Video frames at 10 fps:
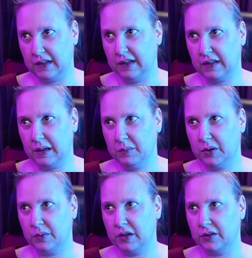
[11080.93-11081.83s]
and I'm
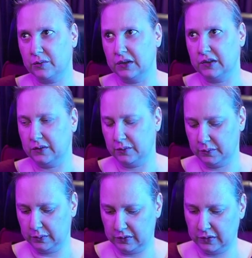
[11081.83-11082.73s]
going hungry
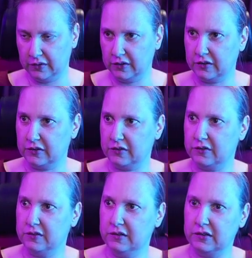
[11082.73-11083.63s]
too, so it's not
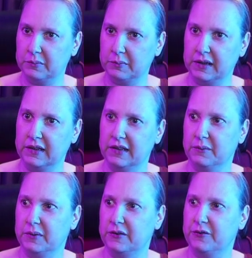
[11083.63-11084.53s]
just my kid
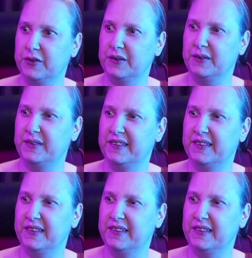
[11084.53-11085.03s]
that wants food.